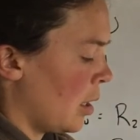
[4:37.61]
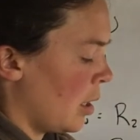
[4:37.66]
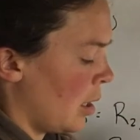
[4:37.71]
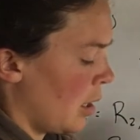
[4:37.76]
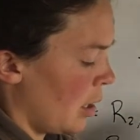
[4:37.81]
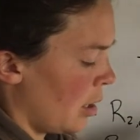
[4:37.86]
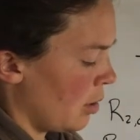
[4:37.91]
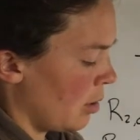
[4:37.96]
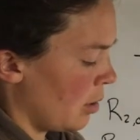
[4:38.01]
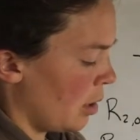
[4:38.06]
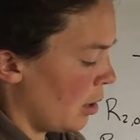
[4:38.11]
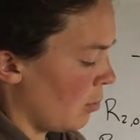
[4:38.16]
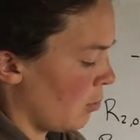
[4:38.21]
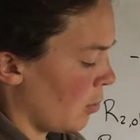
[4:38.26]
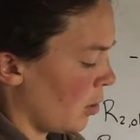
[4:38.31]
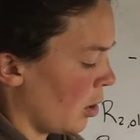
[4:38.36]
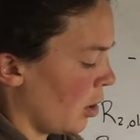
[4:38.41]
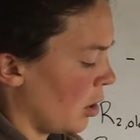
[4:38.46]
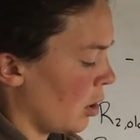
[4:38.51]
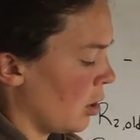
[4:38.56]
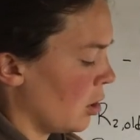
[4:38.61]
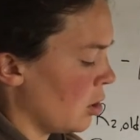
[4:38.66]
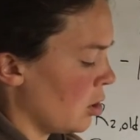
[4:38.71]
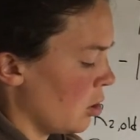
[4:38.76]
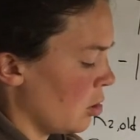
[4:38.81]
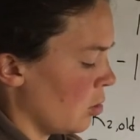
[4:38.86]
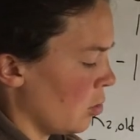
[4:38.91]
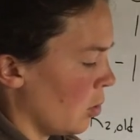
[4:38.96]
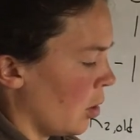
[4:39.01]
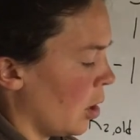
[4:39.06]
and then we're going
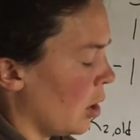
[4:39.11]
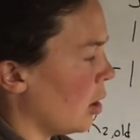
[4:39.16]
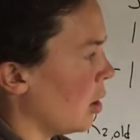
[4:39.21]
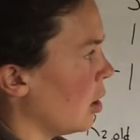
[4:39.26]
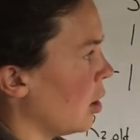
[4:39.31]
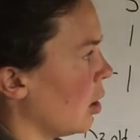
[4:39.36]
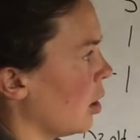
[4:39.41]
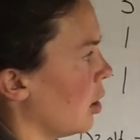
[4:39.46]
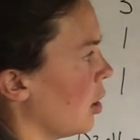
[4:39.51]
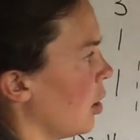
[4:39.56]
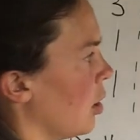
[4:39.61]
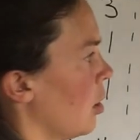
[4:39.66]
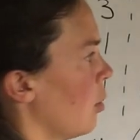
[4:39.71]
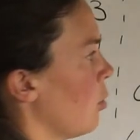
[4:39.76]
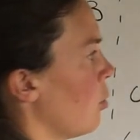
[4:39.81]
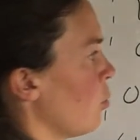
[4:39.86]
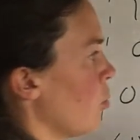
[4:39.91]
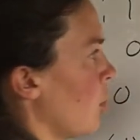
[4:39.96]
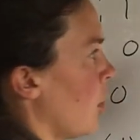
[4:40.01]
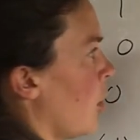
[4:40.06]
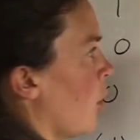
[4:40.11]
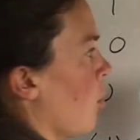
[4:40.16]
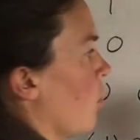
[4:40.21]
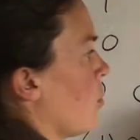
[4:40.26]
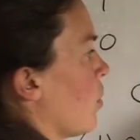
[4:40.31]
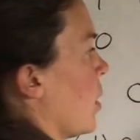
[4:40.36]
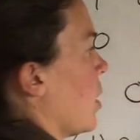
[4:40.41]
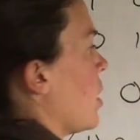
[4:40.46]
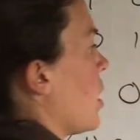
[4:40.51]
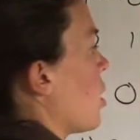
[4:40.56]
to do our row
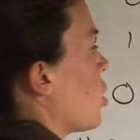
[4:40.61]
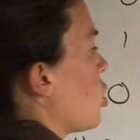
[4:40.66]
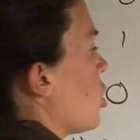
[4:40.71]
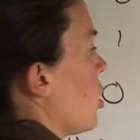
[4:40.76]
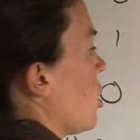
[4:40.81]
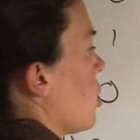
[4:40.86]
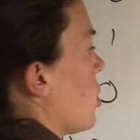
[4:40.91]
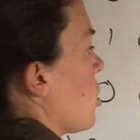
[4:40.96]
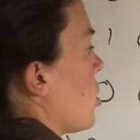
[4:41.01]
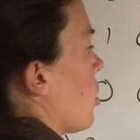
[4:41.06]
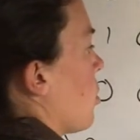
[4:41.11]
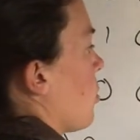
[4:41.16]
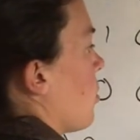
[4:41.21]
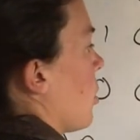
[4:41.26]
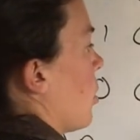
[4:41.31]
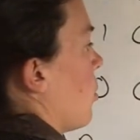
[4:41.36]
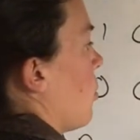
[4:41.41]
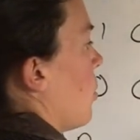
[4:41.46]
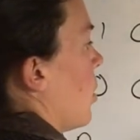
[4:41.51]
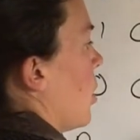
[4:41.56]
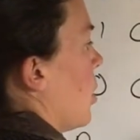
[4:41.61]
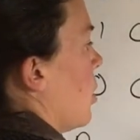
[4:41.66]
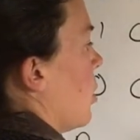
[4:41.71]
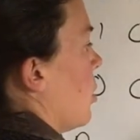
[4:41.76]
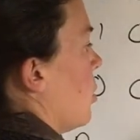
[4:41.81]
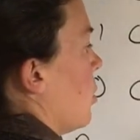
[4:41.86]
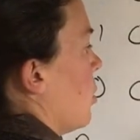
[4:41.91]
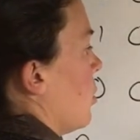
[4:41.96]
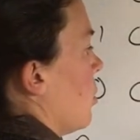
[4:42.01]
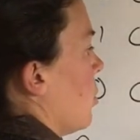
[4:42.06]
reduction. So row 1
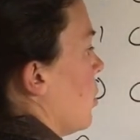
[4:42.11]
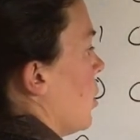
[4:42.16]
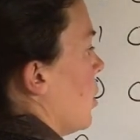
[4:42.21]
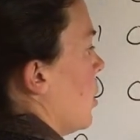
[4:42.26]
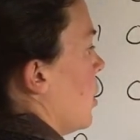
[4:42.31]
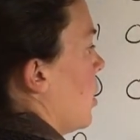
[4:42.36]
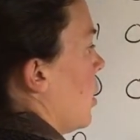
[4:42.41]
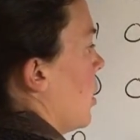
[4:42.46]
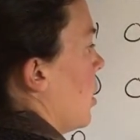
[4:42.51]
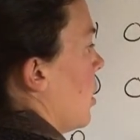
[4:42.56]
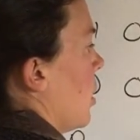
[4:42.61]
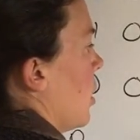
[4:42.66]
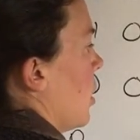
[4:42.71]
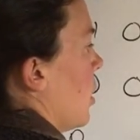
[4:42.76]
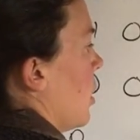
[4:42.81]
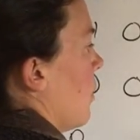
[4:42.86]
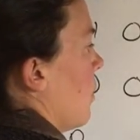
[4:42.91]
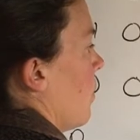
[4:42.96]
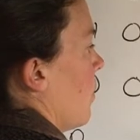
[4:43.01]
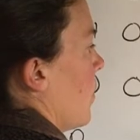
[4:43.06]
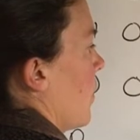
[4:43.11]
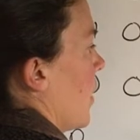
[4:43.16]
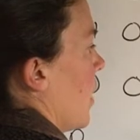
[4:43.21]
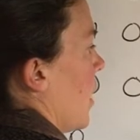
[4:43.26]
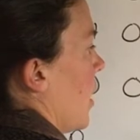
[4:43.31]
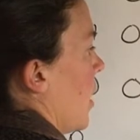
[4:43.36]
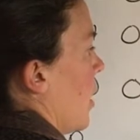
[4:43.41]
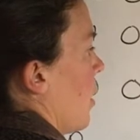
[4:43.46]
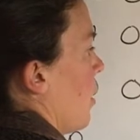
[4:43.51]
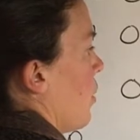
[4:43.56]
new
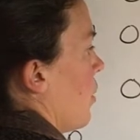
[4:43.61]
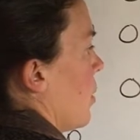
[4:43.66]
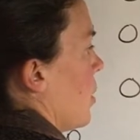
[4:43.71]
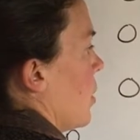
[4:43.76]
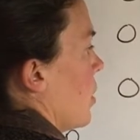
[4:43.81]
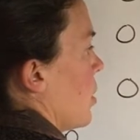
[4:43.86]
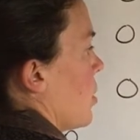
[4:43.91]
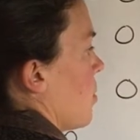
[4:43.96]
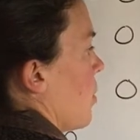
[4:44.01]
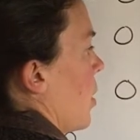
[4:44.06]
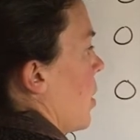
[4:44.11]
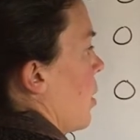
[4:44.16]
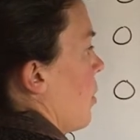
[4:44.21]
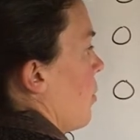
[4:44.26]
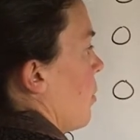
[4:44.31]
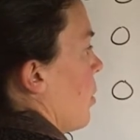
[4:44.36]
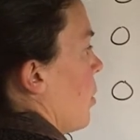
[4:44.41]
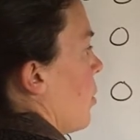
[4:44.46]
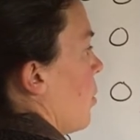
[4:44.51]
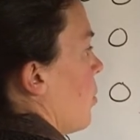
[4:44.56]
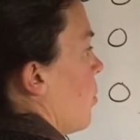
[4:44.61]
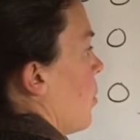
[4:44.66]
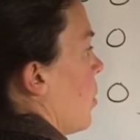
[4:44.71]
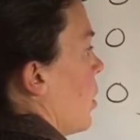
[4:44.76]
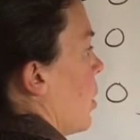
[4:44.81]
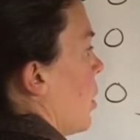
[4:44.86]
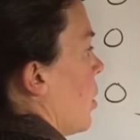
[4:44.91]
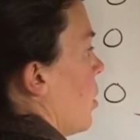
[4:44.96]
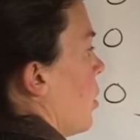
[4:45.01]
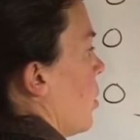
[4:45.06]
now is my row
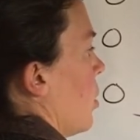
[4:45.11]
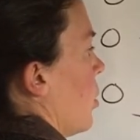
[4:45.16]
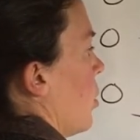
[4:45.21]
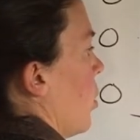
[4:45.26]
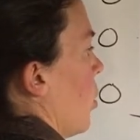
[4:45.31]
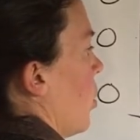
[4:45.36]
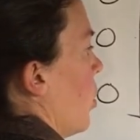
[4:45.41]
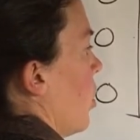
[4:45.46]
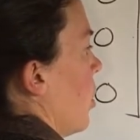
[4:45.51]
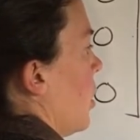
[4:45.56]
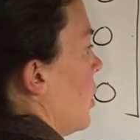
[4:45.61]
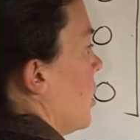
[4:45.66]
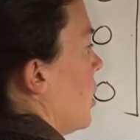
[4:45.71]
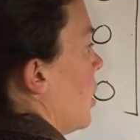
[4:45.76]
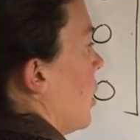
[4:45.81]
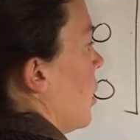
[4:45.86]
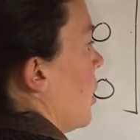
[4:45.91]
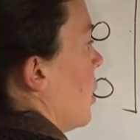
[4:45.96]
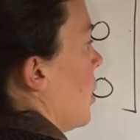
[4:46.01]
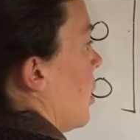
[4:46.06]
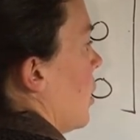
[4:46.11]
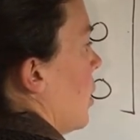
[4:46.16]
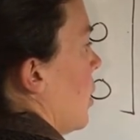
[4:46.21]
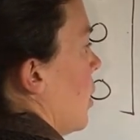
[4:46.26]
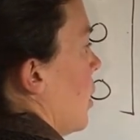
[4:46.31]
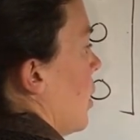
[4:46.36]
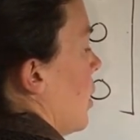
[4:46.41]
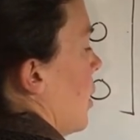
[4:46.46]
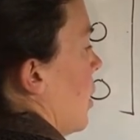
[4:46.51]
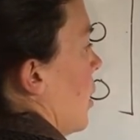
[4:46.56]
1 old
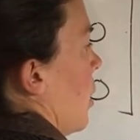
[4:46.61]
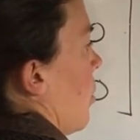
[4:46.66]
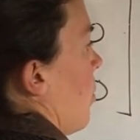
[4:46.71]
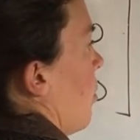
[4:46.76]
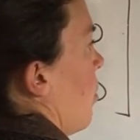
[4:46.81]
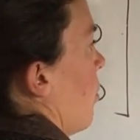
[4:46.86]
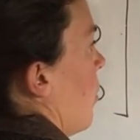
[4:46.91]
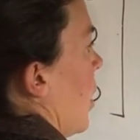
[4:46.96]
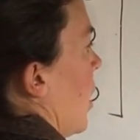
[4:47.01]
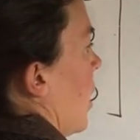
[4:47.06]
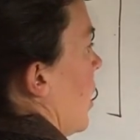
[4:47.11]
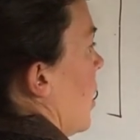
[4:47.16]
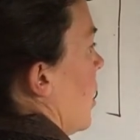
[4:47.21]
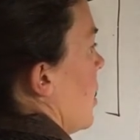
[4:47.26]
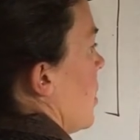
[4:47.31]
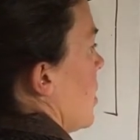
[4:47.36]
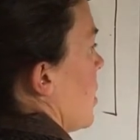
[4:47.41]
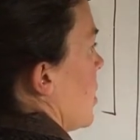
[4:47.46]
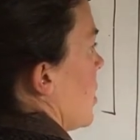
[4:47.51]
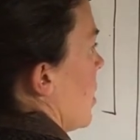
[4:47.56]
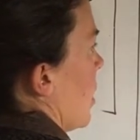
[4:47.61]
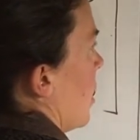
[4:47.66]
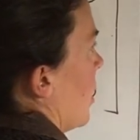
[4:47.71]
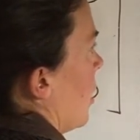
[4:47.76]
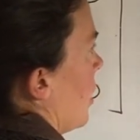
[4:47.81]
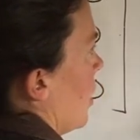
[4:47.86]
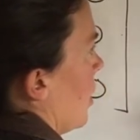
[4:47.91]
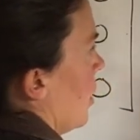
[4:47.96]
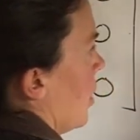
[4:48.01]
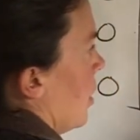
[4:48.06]
minus,
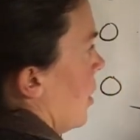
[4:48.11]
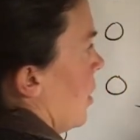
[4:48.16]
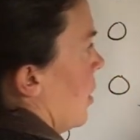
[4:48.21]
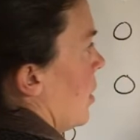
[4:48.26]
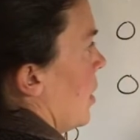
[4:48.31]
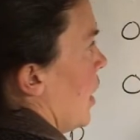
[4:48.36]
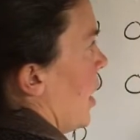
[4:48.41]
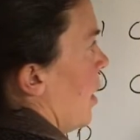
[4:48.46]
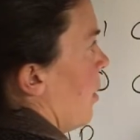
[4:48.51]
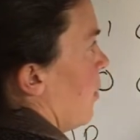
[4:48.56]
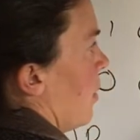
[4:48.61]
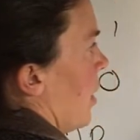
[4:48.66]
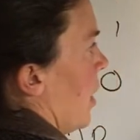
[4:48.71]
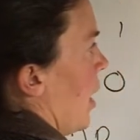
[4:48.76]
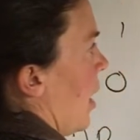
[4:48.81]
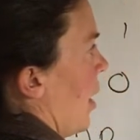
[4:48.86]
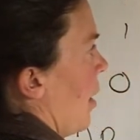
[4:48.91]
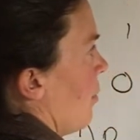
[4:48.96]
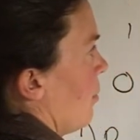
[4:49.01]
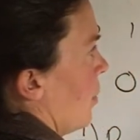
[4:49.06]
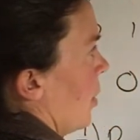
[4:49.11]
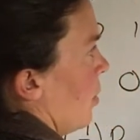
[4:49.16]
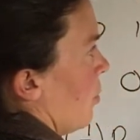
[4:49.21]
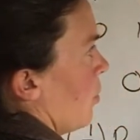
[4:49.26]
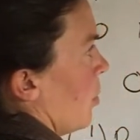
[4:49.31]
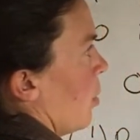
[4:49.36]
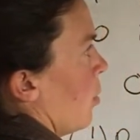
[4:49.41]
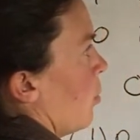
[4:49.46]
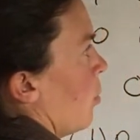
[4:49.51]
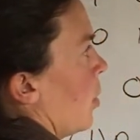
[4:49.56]
now we have in
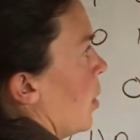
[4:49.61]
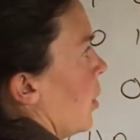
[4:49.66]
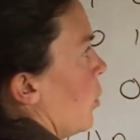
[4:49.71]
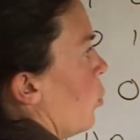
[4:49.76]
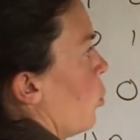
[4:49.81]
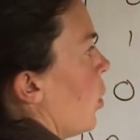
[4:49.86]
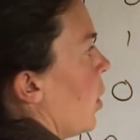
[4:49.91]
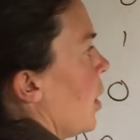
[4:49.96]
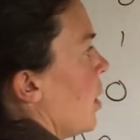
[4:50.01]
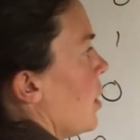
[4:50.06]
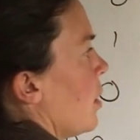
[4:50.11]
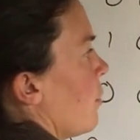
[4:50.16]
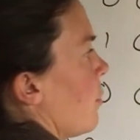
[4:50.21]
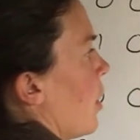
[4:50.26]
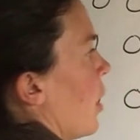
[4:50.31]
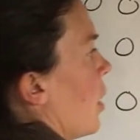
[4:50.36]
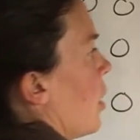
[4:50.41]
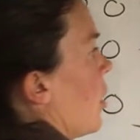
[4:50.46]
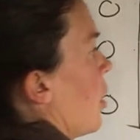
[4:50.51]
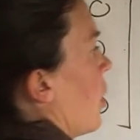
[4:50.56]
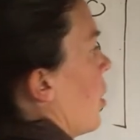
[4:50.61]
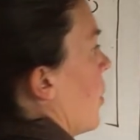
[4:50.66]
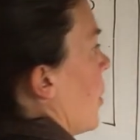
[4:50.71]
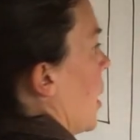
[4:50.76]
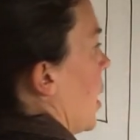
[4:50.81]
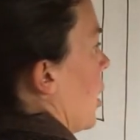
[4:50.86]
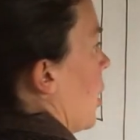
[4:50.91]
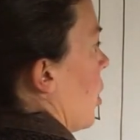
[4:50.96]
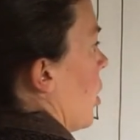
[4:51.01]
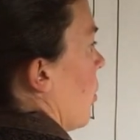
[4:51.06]
row 1, 1 divided out
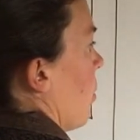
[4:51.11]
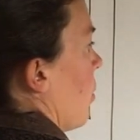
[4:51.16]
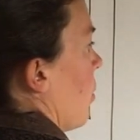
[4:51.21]
by our